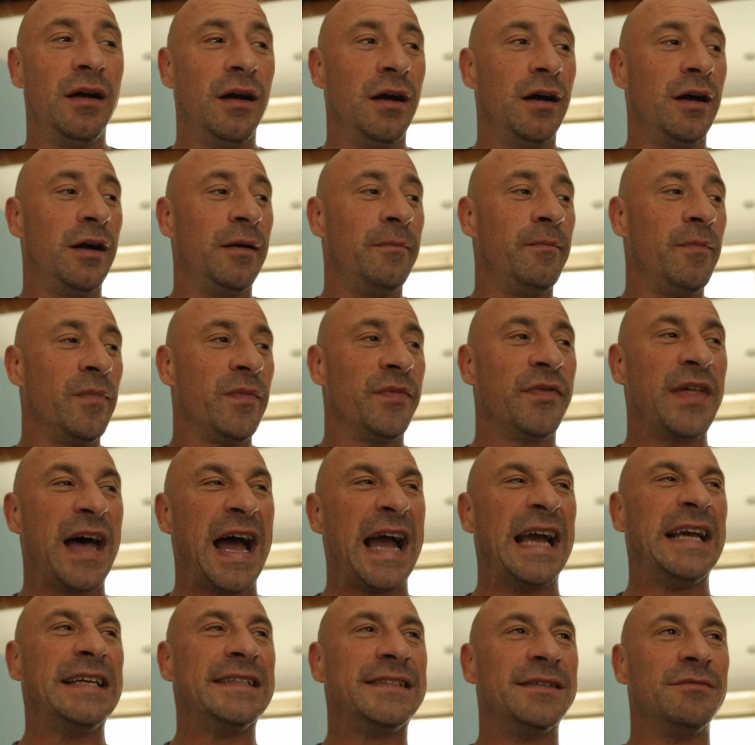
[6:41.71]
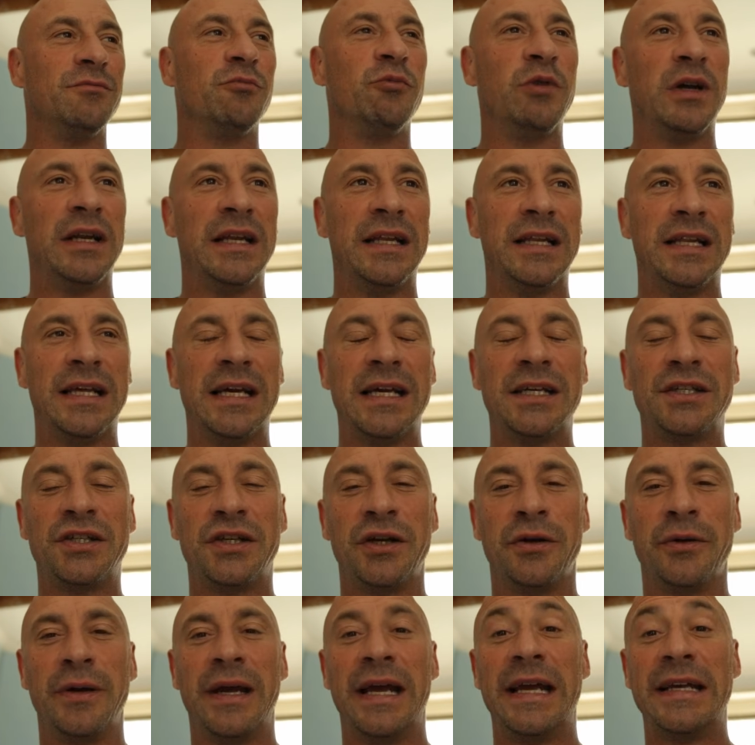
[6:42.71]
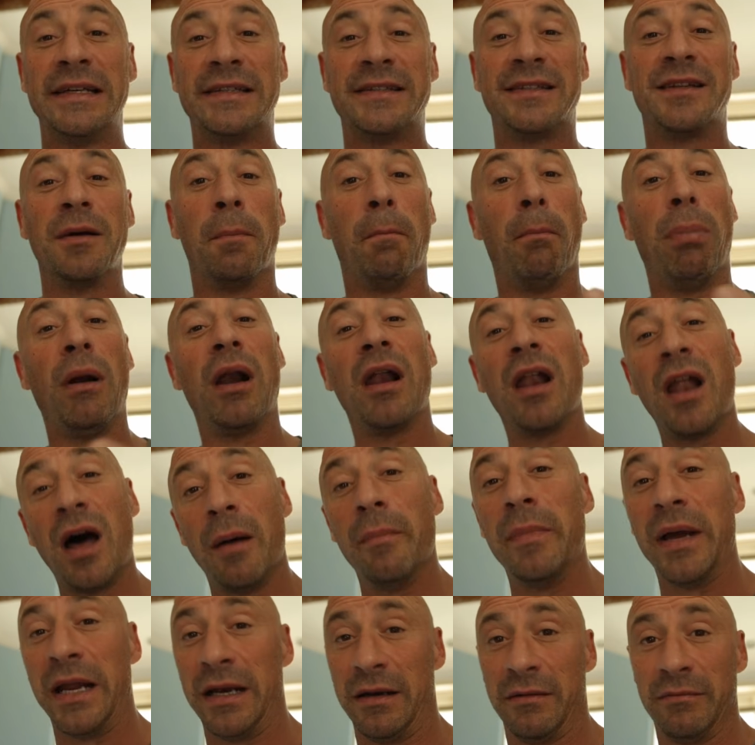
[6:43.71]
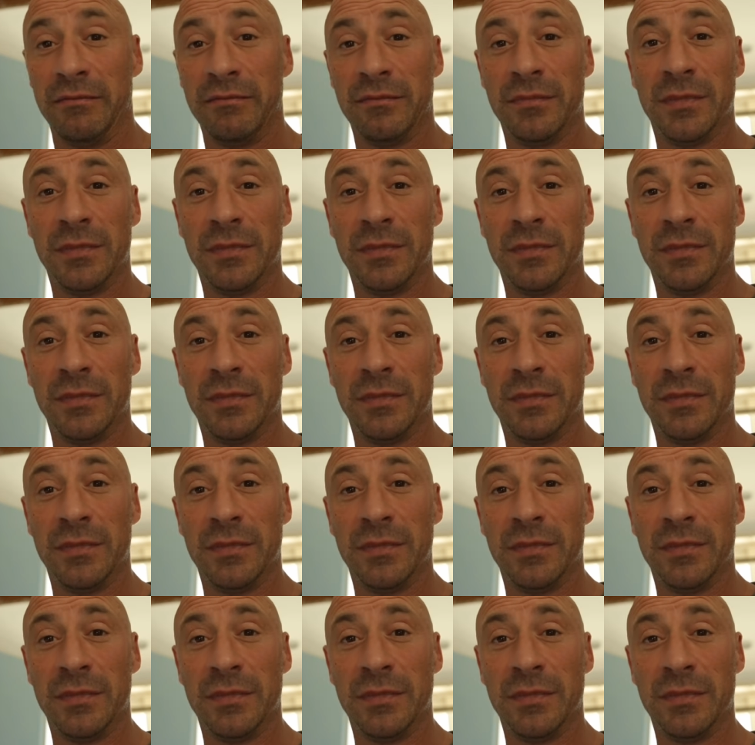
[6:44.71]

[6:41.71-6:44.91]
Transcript: That isn't really the issue, it's the plumbing.